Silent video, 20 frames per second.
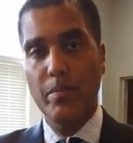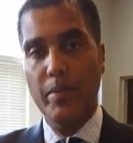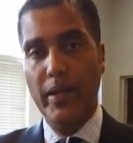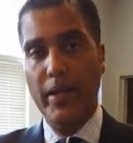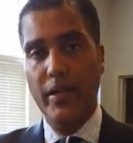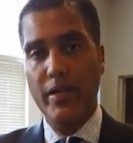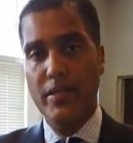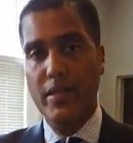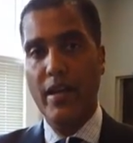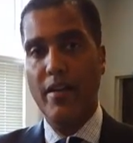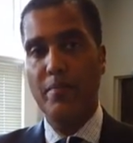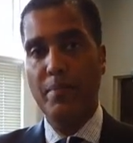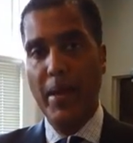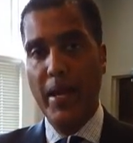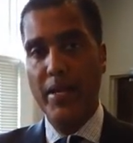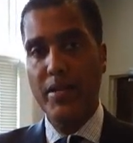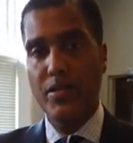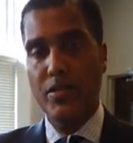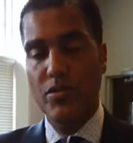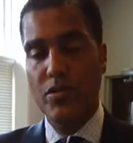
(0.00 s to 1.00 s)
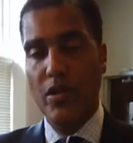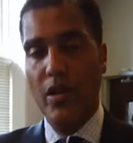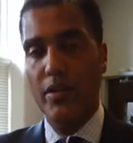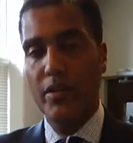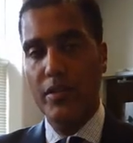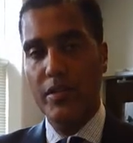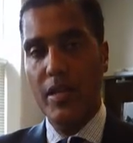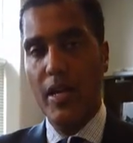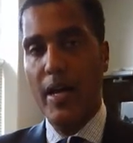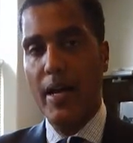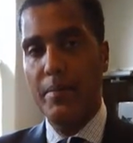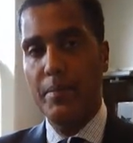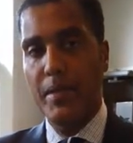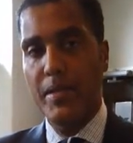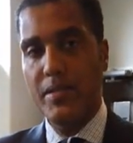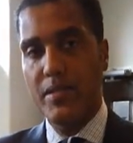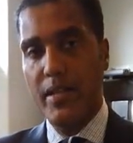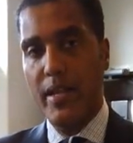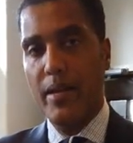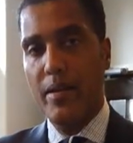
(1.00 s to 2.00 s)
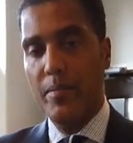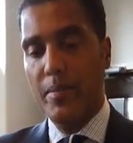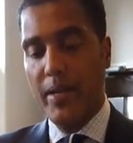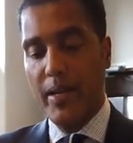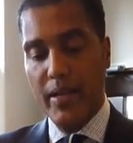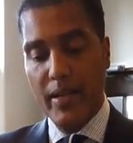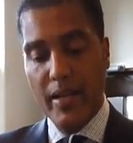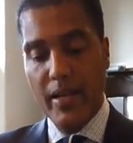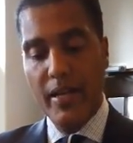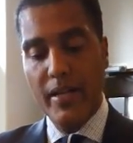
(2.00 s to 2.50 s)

because I have patients all the time, they say to me,